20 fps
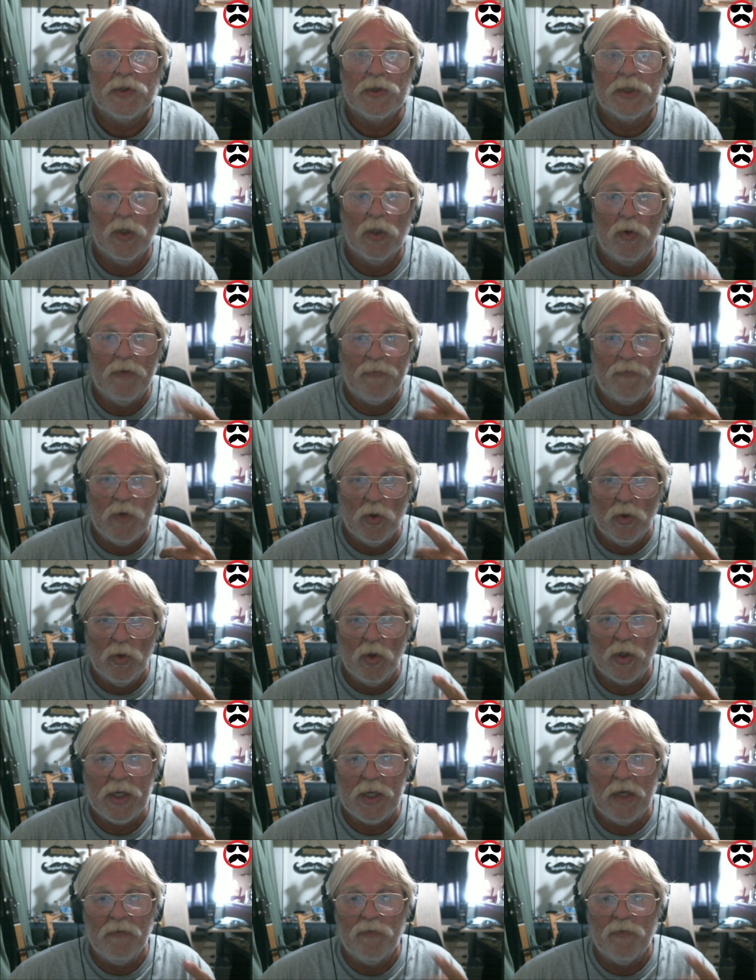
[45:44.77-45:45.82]
So if you're
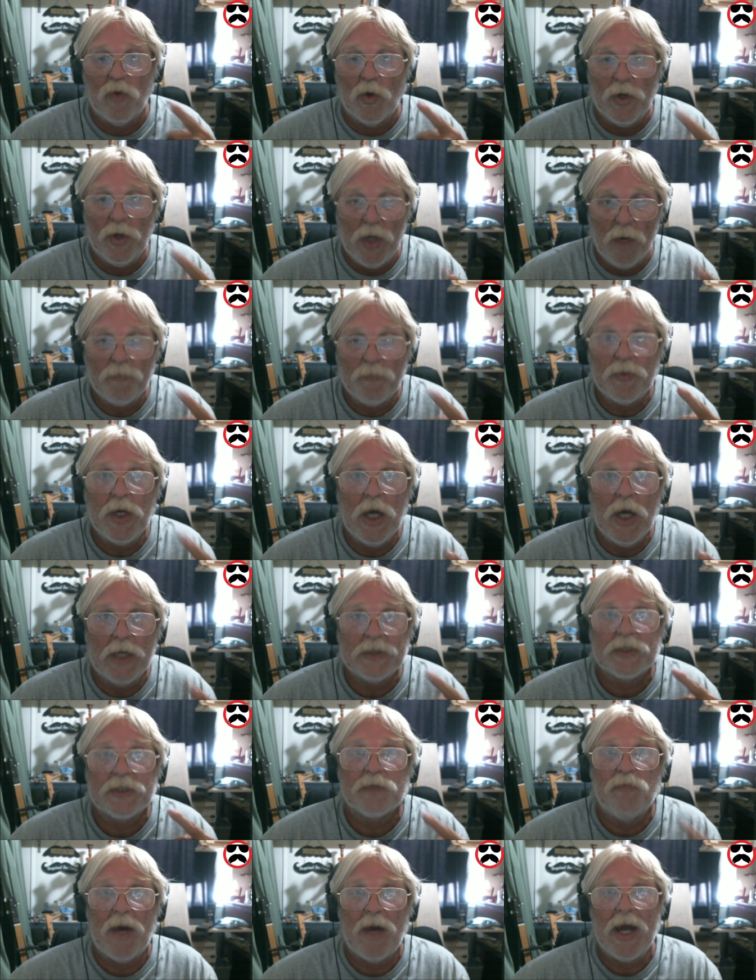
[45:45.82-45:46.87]
looking for an upcut
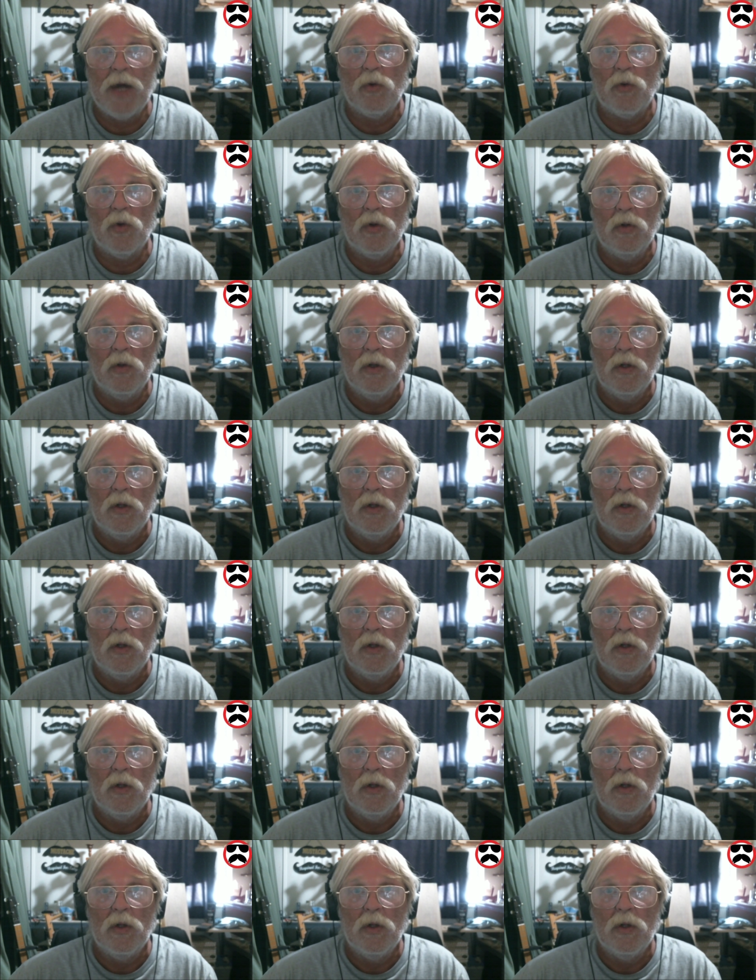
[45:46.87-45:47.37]
spiral,